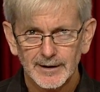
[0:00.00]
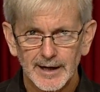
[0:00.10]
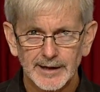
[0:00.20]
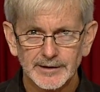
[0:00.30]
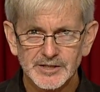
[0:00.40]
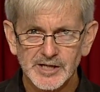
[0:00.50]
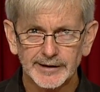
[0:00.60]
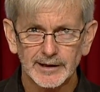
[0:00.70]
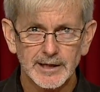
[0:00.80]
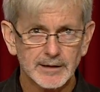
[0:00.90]
and
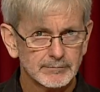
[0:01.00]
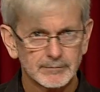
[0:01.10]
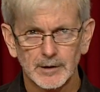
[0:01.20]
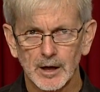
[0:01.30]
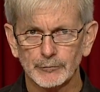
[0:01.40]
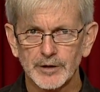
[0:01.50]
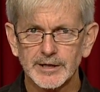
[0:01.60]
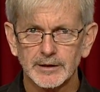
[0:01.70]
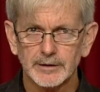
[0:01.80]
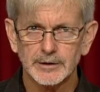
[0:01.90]
suddenly I
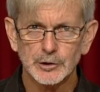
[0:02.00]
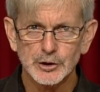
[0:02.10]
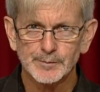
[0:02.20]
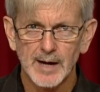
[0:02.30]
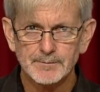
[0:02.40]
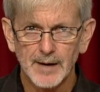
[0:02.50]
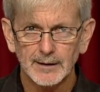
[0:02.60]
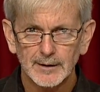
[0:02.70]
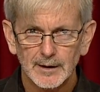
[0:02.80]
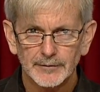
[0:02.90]
read in the newspaper
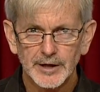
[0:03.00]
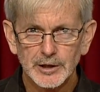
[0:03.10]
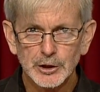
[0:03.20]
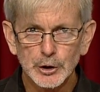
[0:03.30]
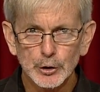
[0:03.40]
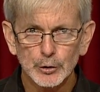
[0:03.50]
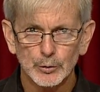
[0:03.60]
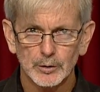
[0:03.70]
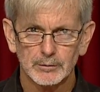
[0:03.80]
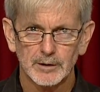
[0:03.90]
that
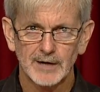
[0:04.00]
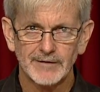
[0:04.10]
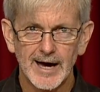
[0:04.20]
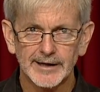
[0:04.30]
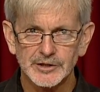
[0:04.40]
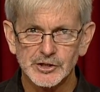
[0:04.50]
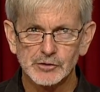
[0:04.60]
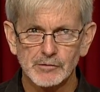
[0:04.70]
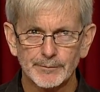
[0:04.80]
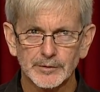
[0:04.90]
you have had a
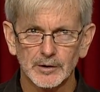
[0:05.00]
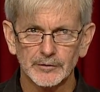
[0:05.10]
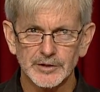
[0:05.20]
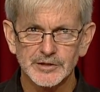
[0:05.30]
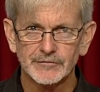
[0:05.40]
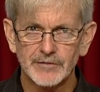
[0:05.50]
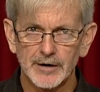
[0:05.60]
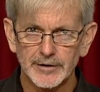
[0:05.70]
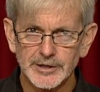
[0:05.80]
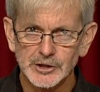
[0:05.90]
script on this
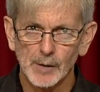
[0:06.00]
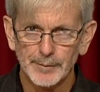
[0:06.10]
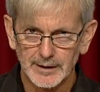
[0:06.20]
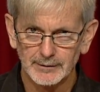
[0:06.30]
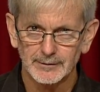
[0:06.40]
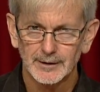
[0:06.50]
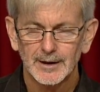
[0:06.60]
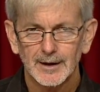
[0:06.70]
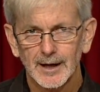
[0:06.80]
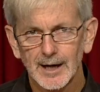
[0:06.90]
very topic
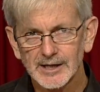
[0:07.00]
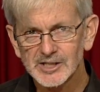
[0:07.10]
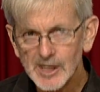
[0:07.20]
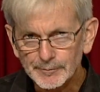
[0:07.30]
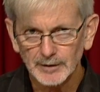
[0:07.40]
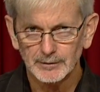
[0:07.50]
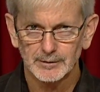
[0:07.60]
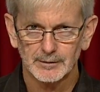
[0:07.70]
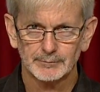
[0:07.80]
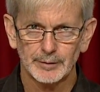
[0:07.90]
accepted
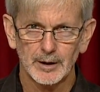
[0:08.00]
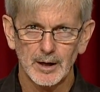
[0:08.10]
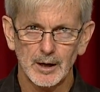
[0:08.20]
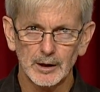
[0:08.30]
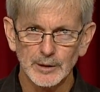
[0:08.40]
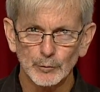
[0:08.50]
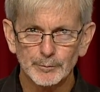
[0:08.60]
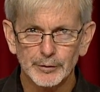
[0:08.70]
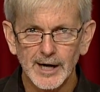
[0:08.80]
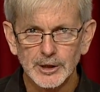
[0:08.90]
by a
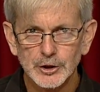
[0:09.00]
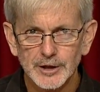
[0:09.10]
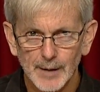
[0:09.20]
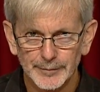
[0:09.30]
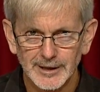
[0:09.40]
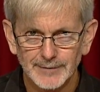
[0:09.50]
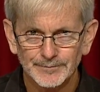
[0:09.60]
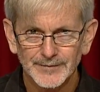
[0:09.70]
Hollywood production company,